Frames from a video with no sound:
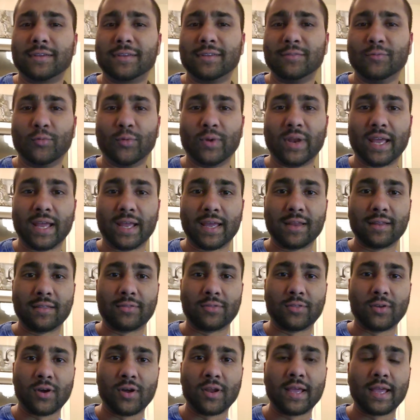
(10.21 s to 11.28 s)
when I get a
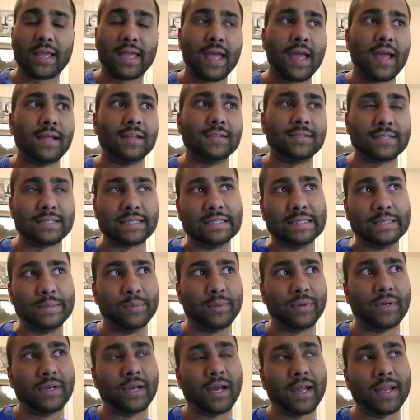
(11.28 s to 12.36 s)
thought, I can't sleep.
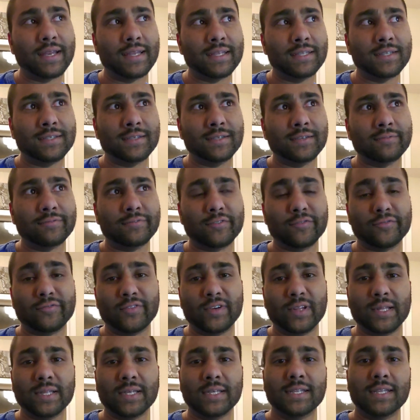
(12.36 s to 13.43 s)
I need to
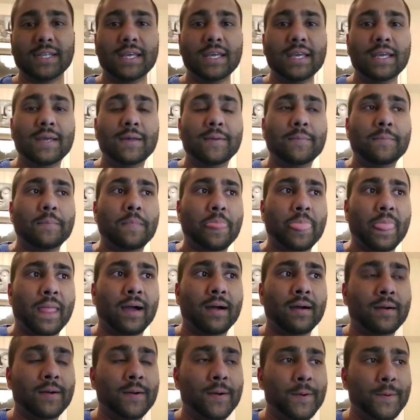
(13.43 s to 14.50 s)
fulfill it.
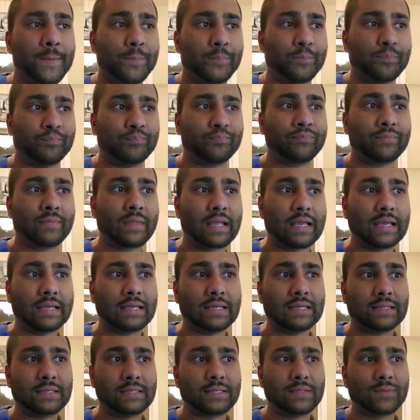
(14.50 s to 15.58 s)
Um,
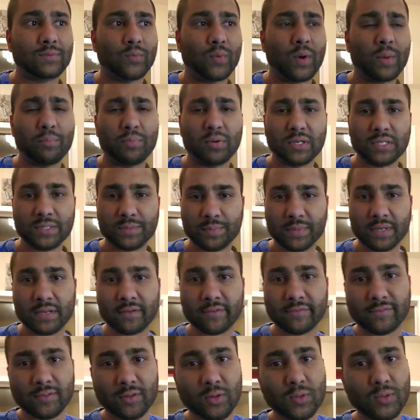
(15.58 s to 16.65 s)
it's what puts me in a
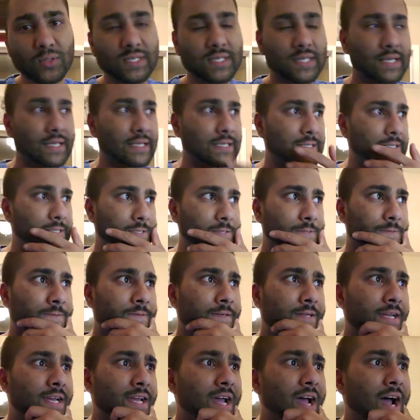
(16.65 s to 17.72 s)
flow state. So
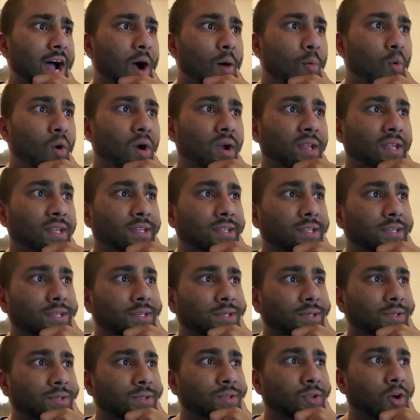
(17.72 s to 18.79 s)
I wanted
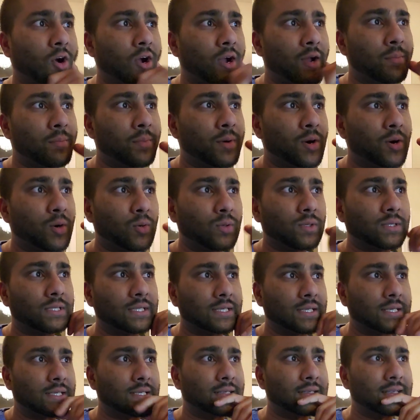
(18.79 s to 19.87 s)
to talk about
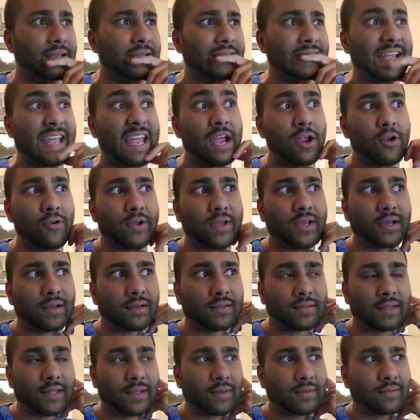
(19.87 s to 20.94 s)
an area
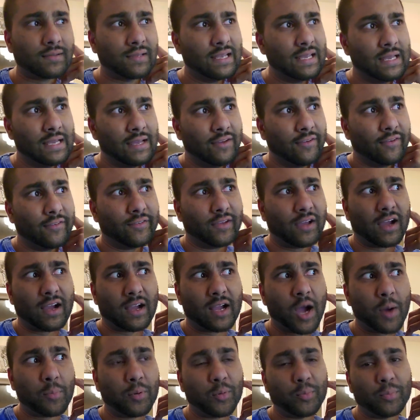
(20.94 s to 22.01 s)
that a
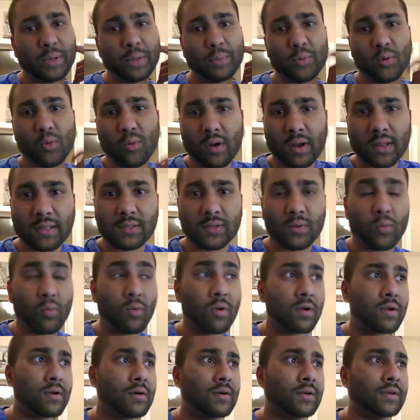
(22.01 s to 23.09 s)
couple people wanted to
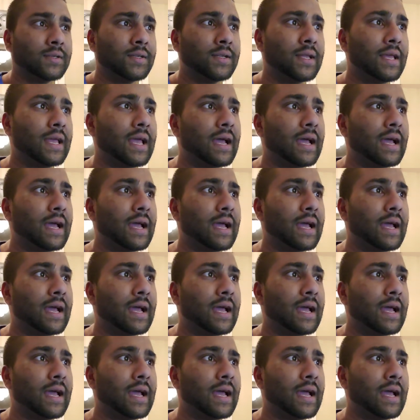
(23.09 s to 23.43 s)
work on.